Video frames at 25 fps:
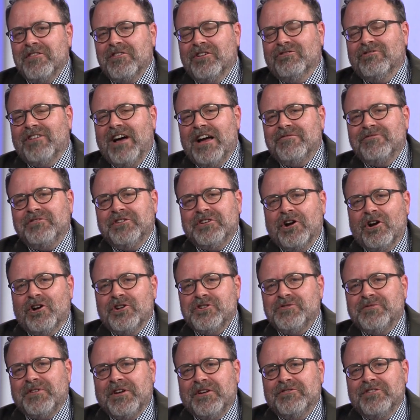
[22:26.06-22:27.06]
the Lively
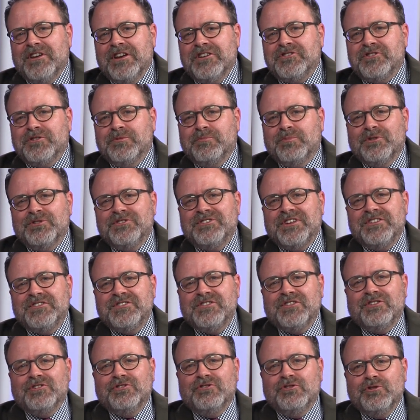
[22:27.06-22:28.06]
Arts Foundation
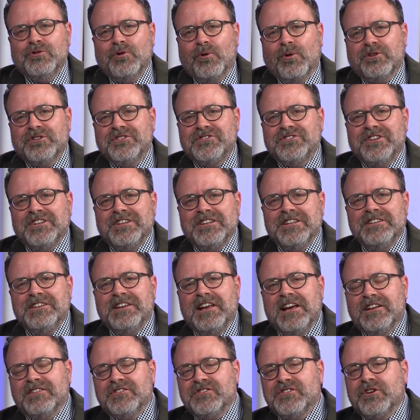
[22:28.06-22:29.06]
presents the New York City
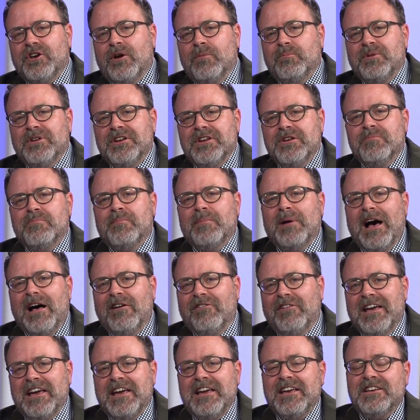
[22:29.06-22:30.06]
dance company
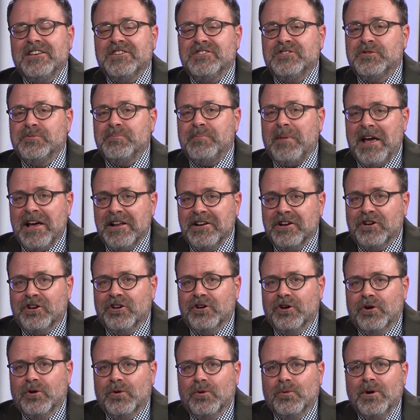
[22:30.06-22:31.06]
Ballet
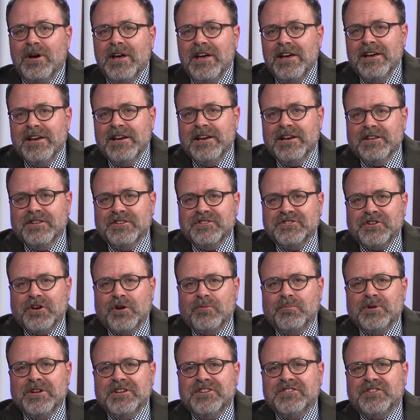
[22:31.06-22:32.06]
Hispanico. This
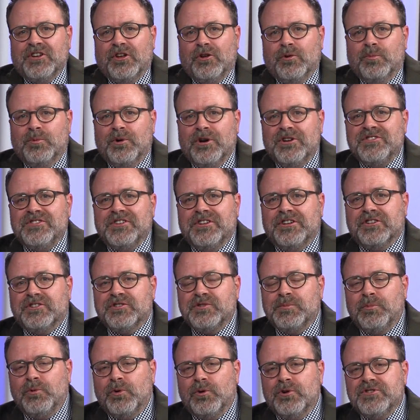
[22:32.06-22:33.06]
company celebrates and
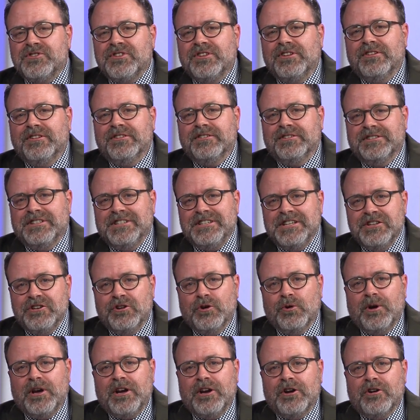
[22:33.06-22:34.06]
explores the
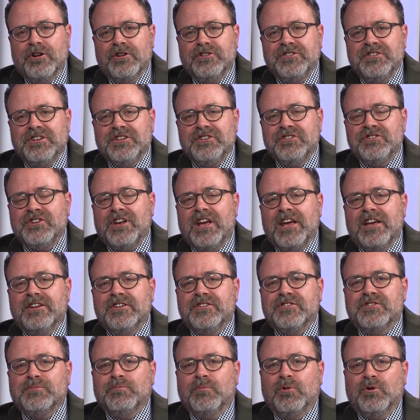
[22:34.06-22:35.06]
Latino heritage and
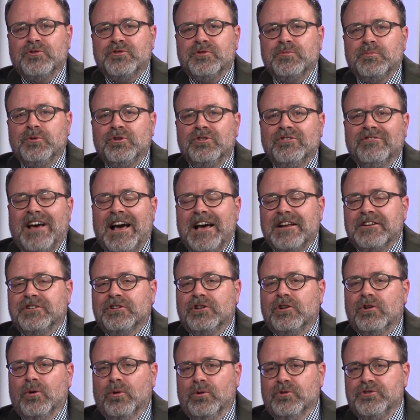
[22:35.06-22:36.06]
its multiple
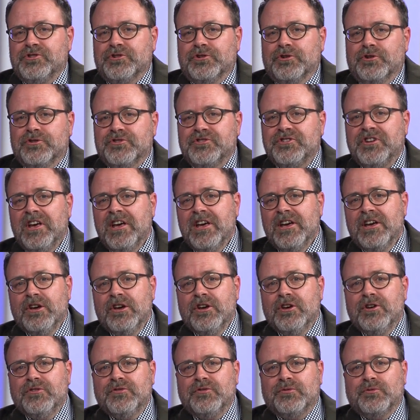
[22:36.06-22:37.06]
Latin cultures
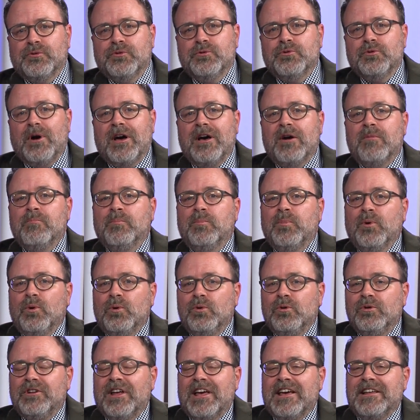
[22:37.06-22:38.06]
through a
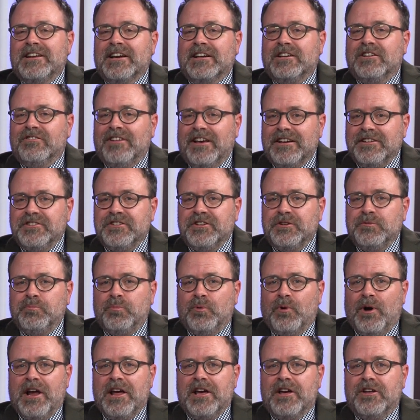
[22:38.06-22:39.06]
bold and eclectic
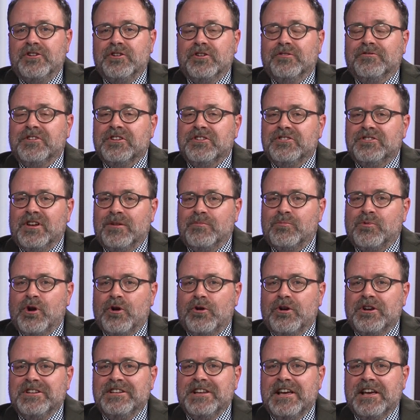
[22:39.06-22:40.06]
brand of
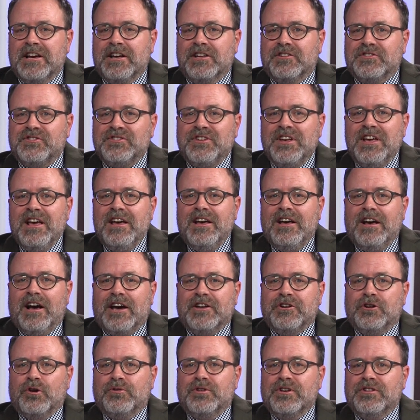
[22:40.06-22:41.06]
contemporary dance.
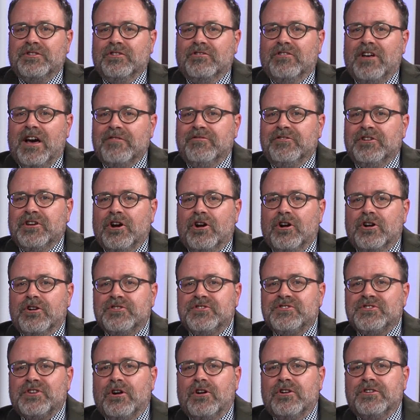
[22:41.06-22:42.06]
I know that the Lively
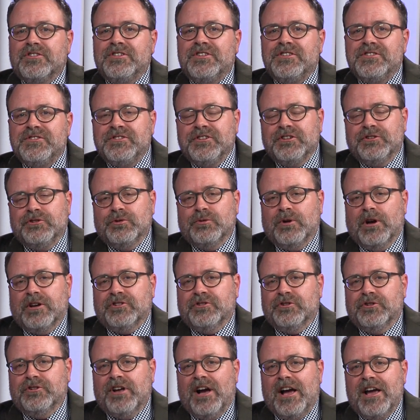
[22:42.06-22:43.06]
Arts artistic
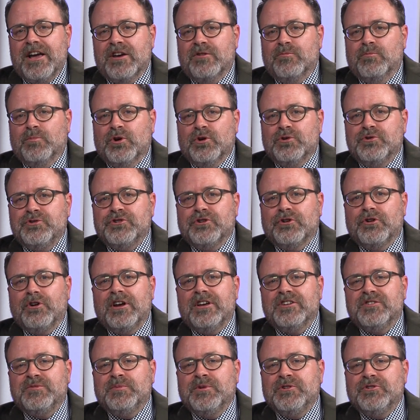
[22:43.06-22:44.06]
director, Diane Mosier,
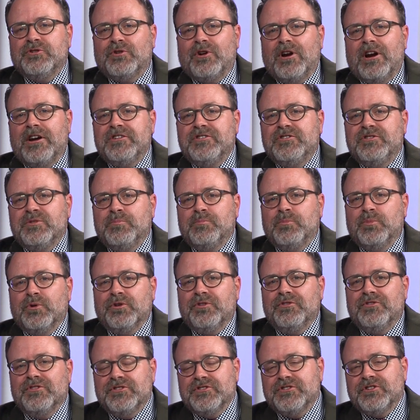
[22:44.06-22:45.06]
has been trying to
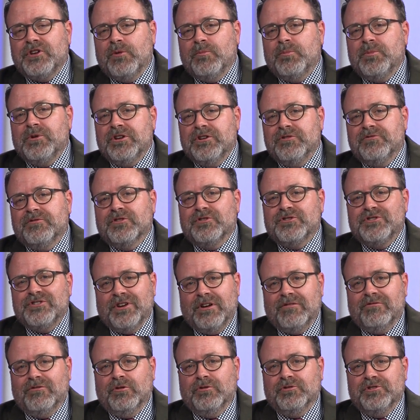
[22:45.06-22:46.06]
book this company for
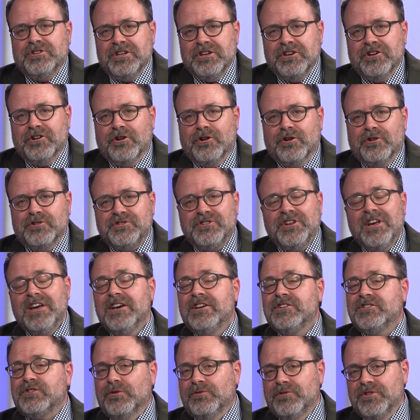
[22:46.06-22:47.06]
several years,
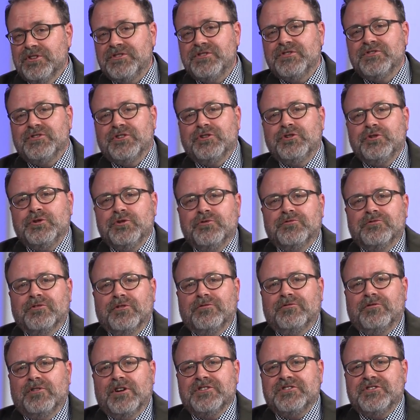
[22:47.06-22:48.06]
so this is a coup for
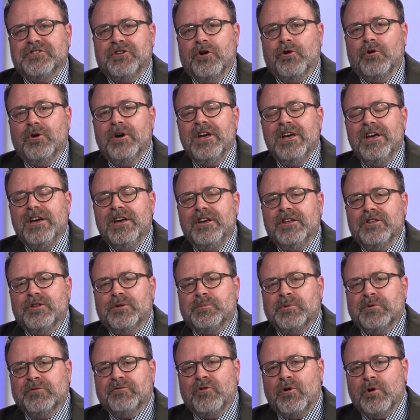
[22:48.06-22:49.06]
Fresno. The
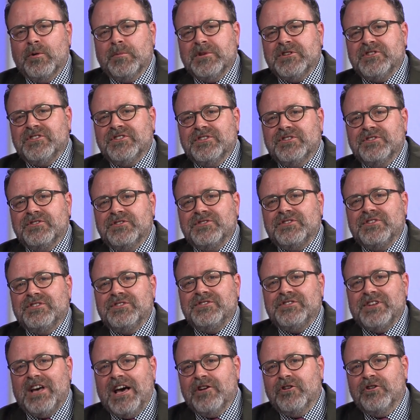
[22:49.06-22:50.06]
performance is
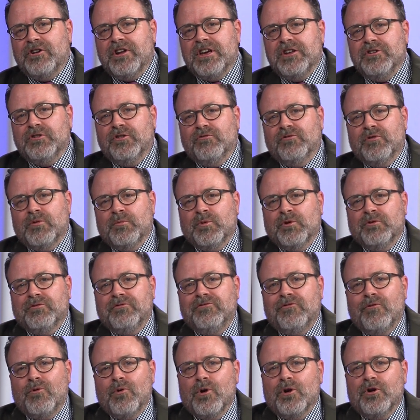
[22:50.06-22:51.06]
Saturday, November
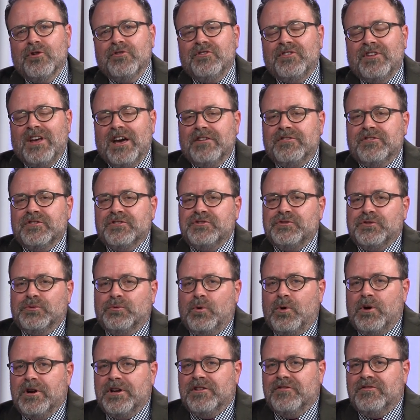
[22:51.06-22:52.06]
4th at the
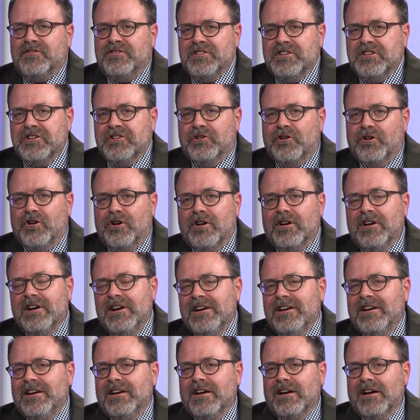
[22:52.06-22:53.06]
Saroyan Theater
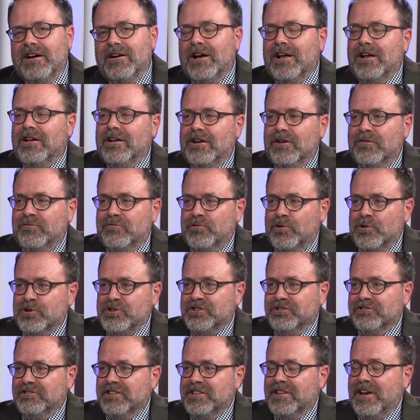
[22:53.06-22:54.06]

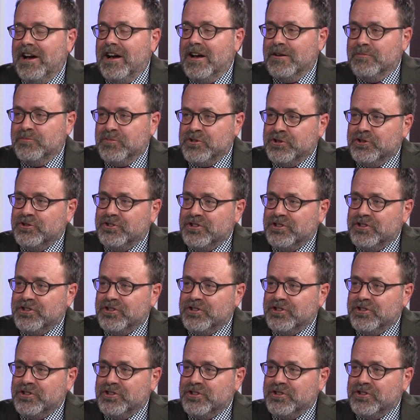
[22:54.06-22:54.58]
unfortunately, that, I'm sure